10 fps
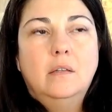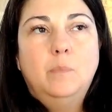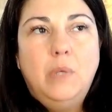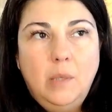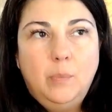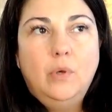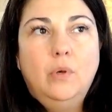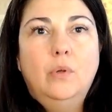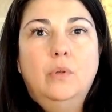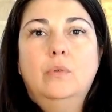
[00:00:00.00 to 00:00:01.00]

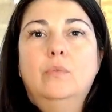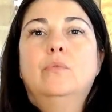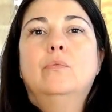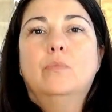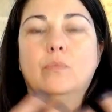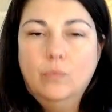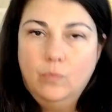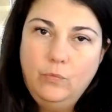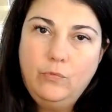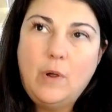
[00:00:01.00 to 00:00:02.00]
people
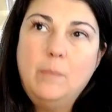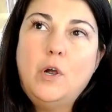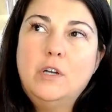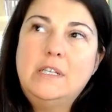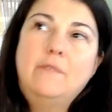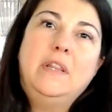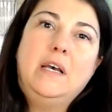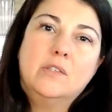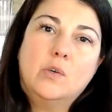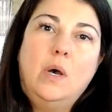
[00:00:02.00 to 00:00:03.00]
from our seventh
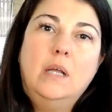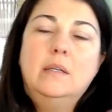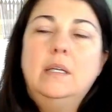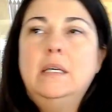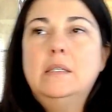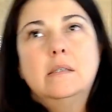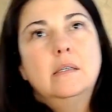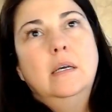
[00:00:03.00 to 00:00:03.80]
house qualities.